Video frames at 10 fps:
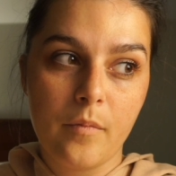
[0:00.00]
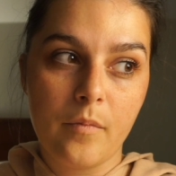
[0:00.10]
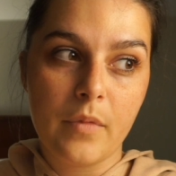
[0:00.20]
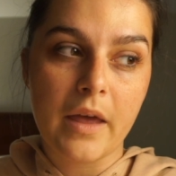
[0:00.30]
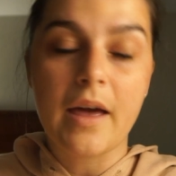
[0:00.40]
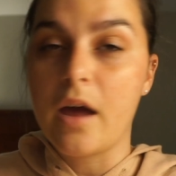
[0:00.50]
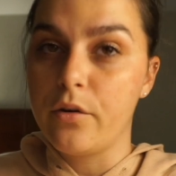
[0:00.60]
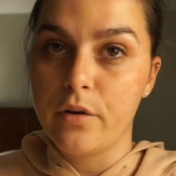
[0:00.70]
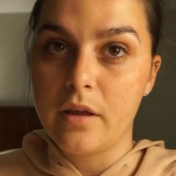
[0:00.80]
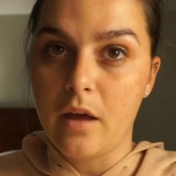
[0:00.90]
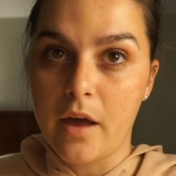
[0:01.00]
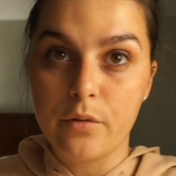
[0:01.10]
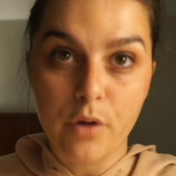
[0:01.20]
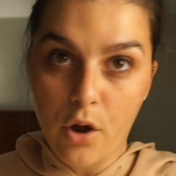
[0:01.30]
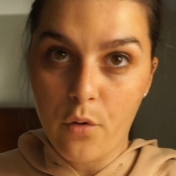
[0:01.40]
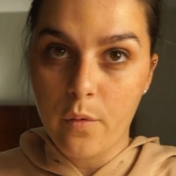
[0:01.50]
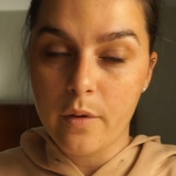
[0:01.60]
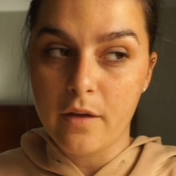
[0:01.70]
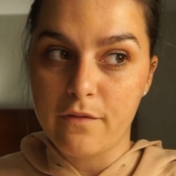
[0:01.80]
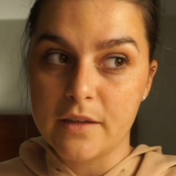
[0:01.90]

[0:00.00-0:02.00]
like, I don't know if